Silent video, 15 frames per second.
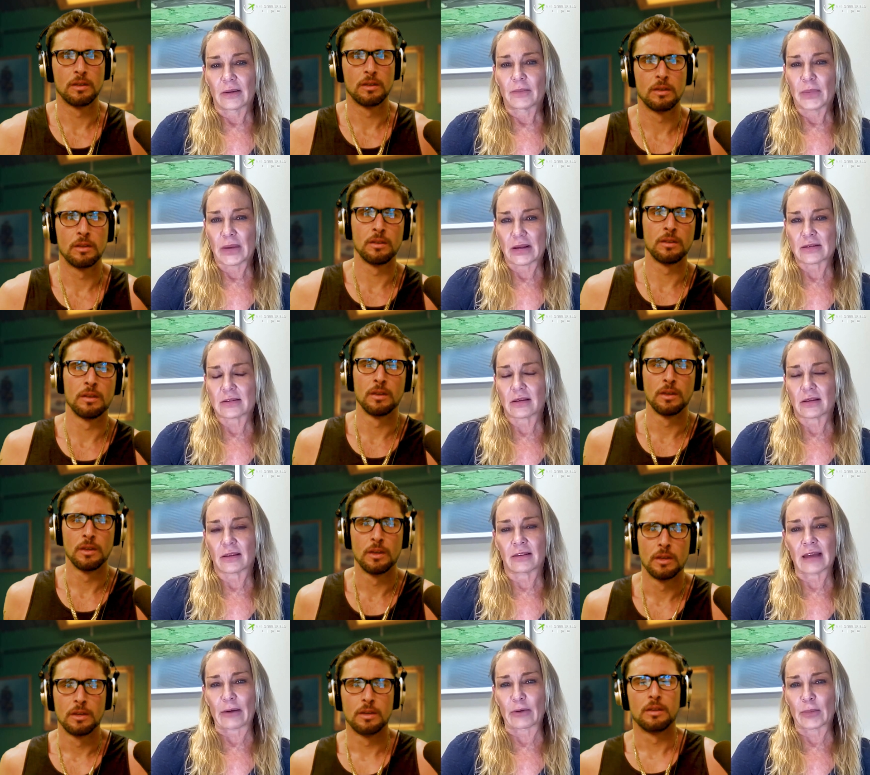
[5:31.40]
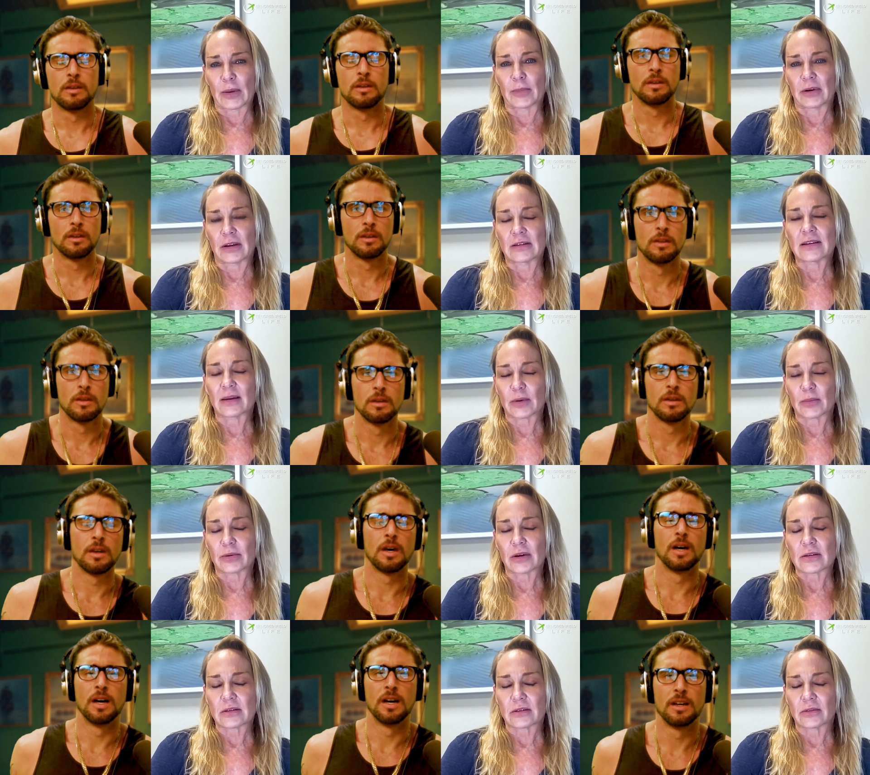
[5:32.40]
Speaker 1: because that would be pretty damn
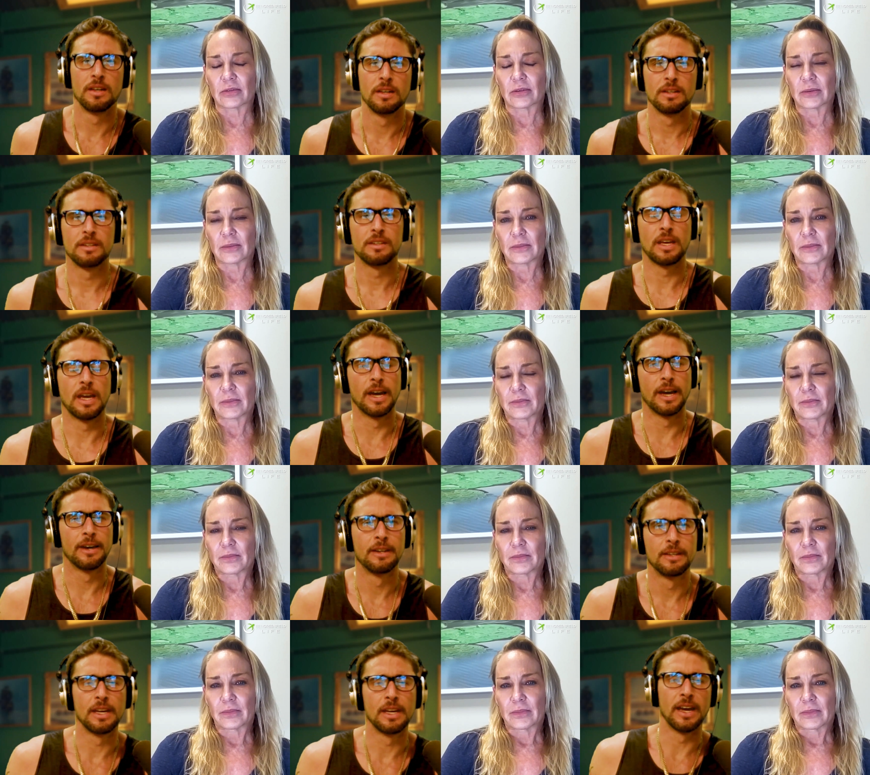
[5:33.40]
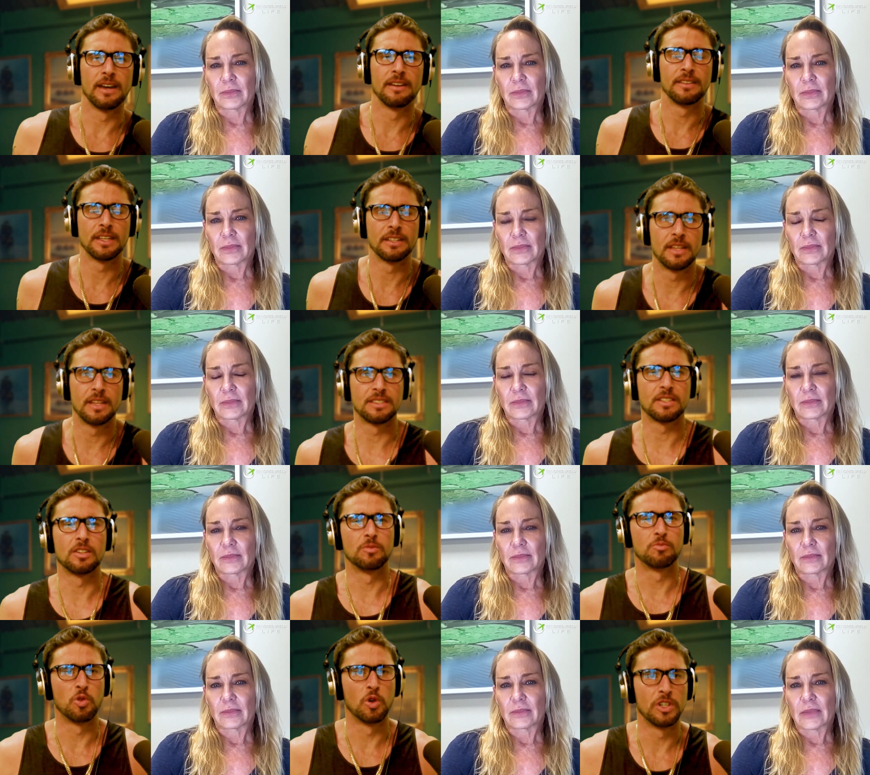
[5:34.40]
Speaker 2: impressive. Uh, yeah, yeah, that, that's a
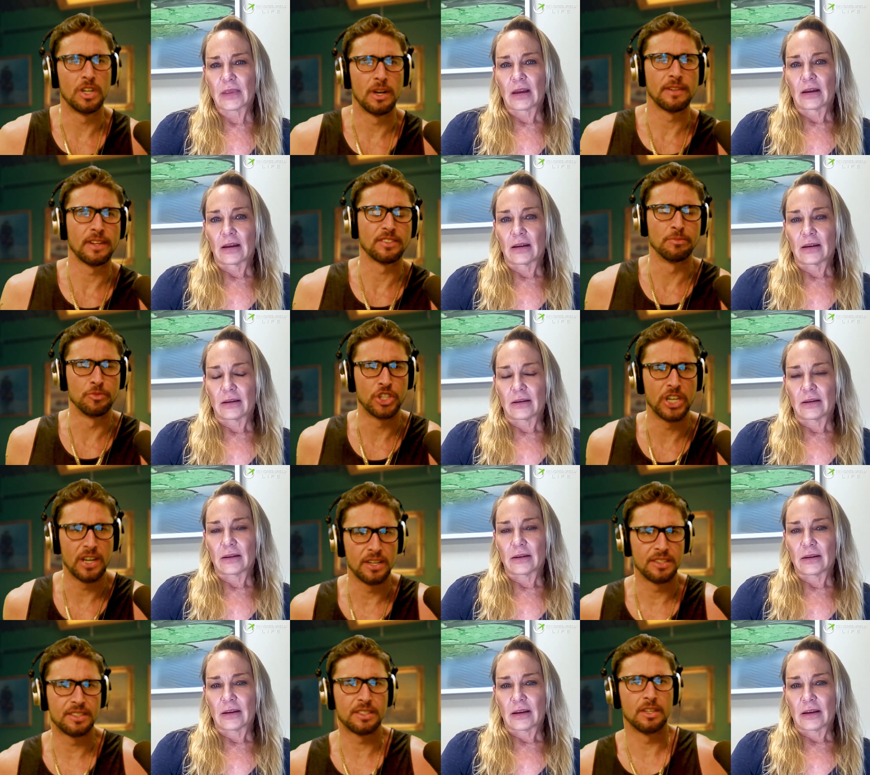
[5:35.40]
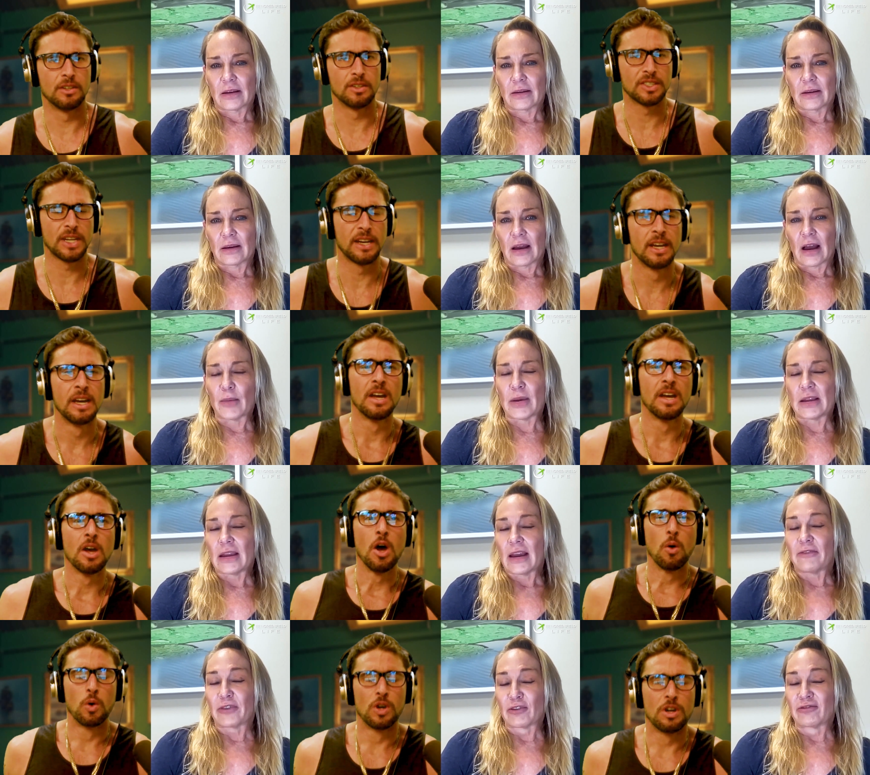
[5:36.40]
good point. You'd have to have some Jedi skills. I if
Speaker 1: would
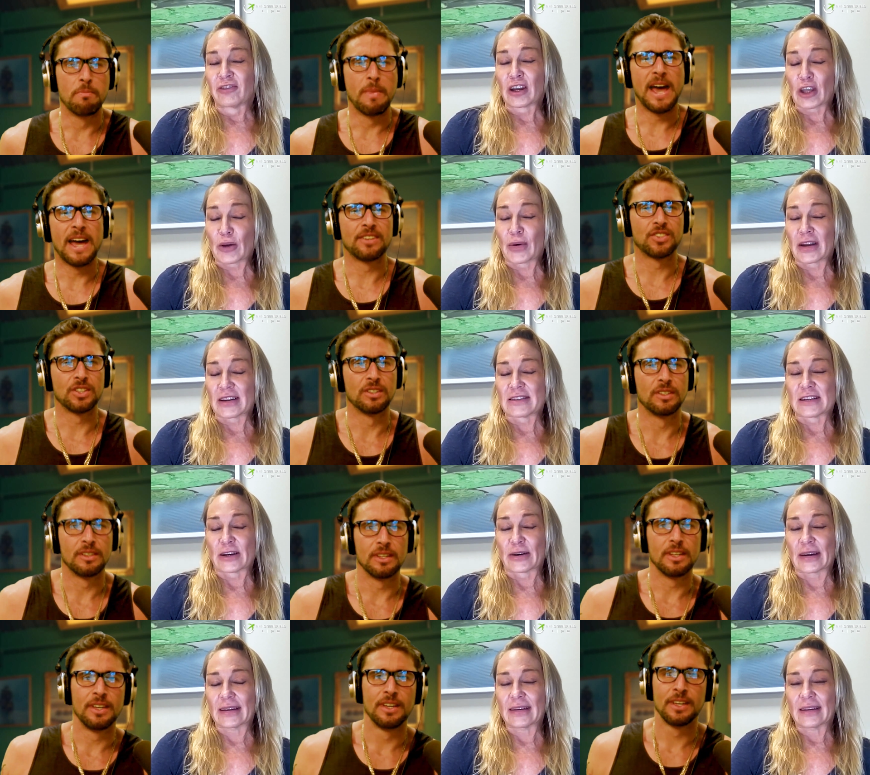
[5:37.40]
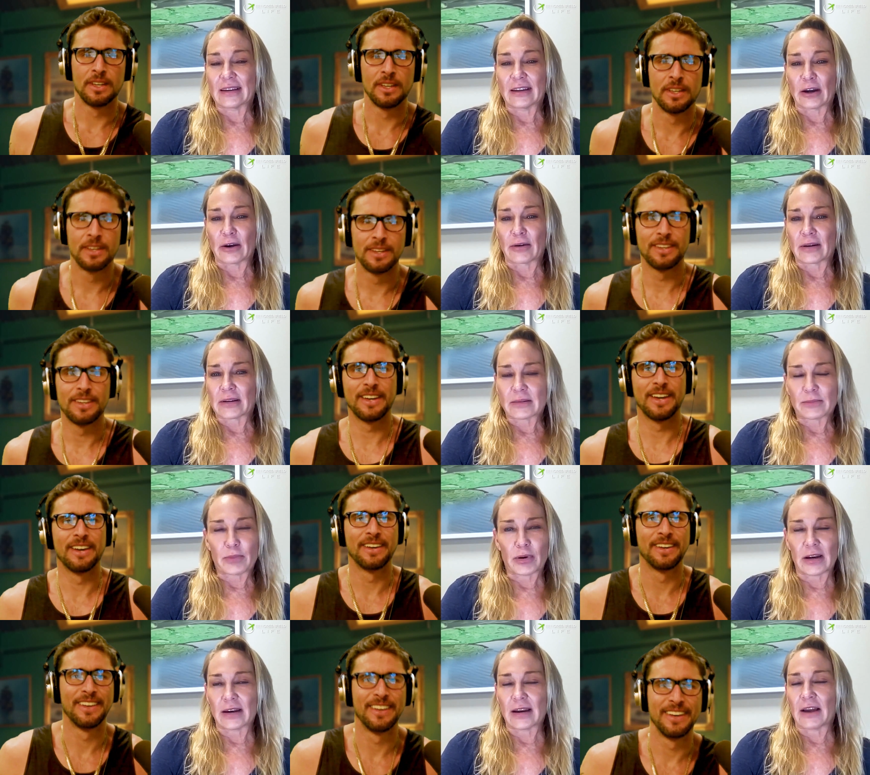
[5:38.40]
really imagine do it. You know, yeah.
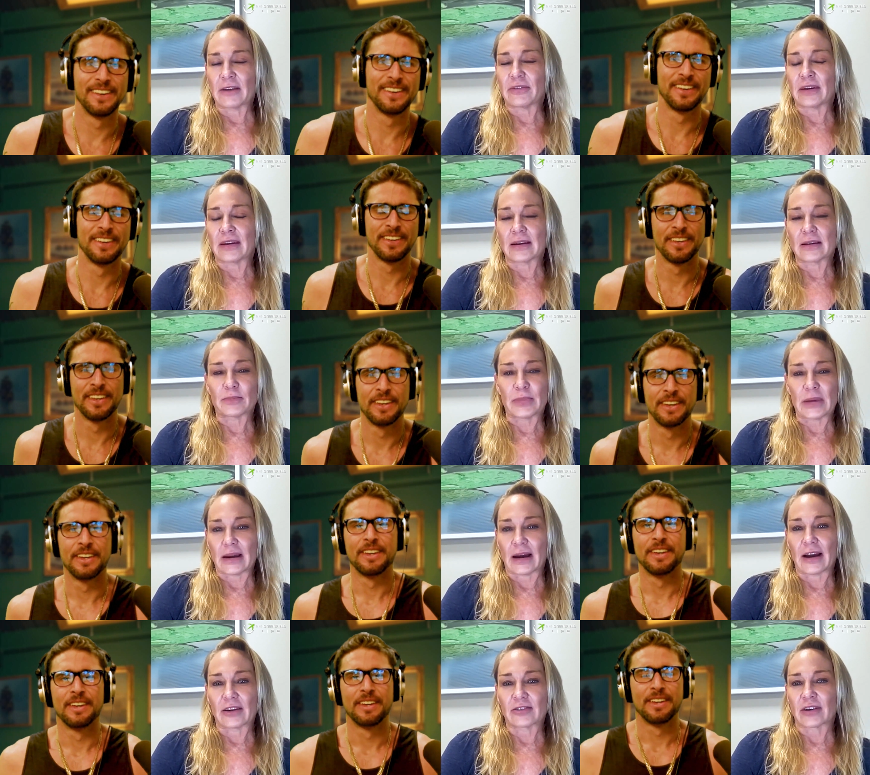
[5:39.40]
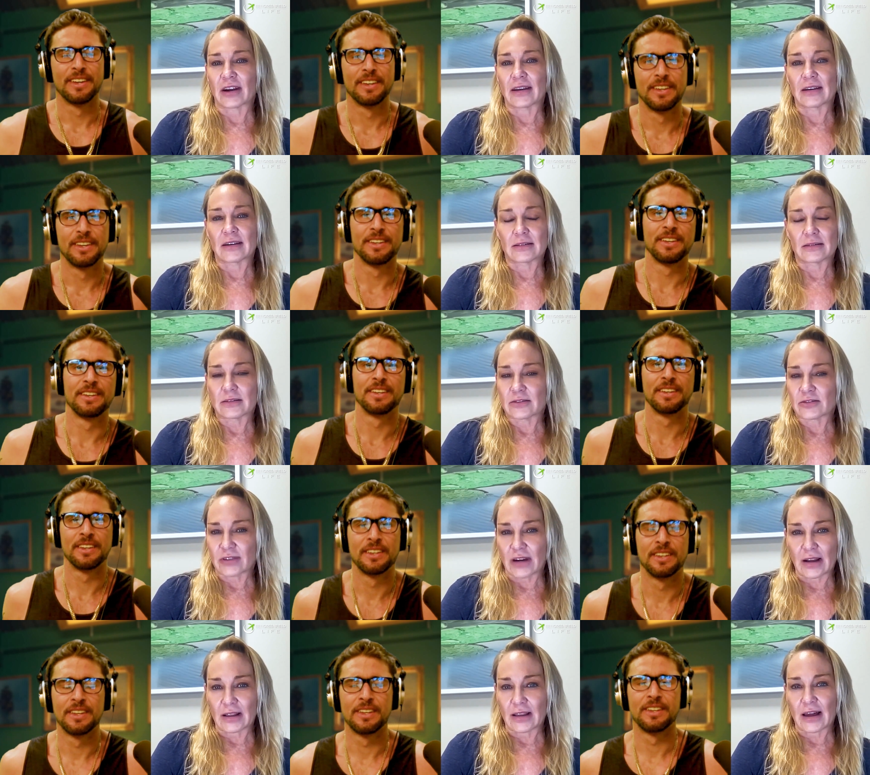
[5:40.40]
Put an I V in, be hydrated,
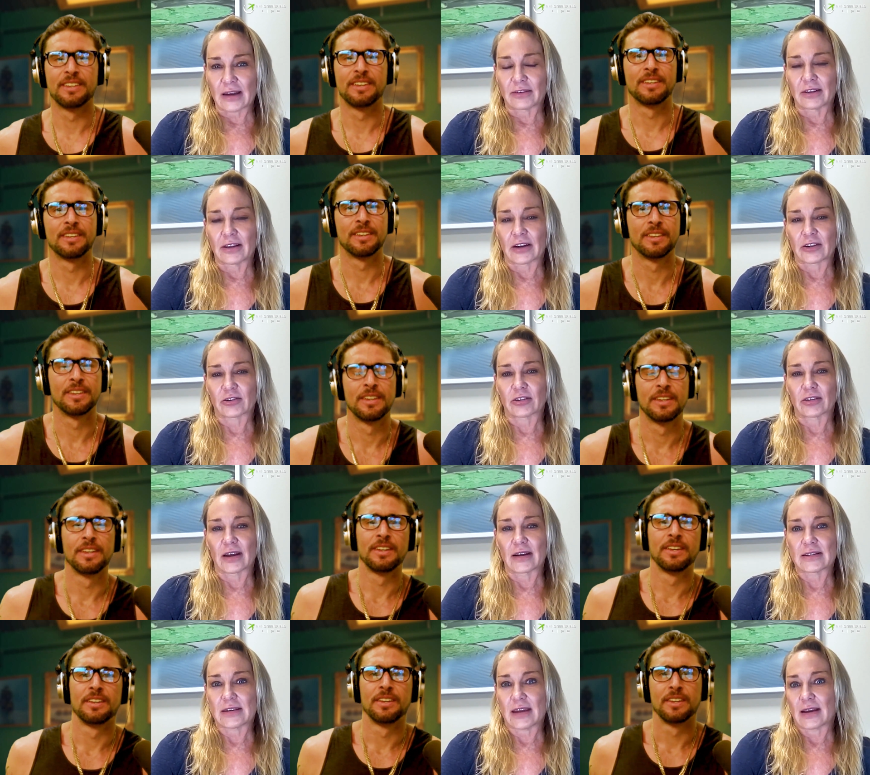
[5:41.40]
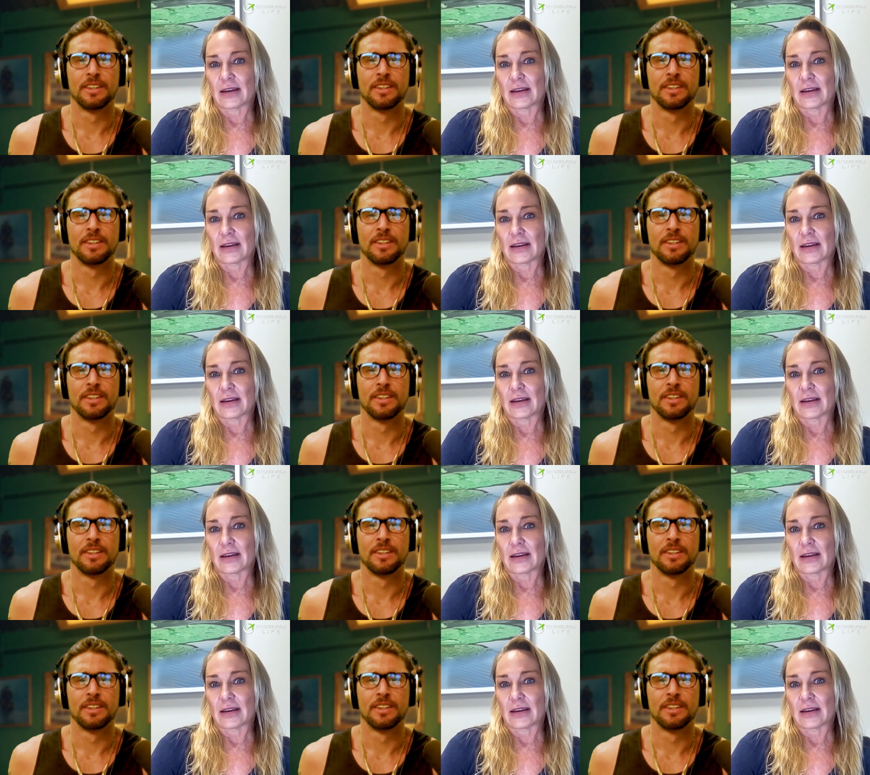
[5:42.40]
drink a lot of electrolytes, take an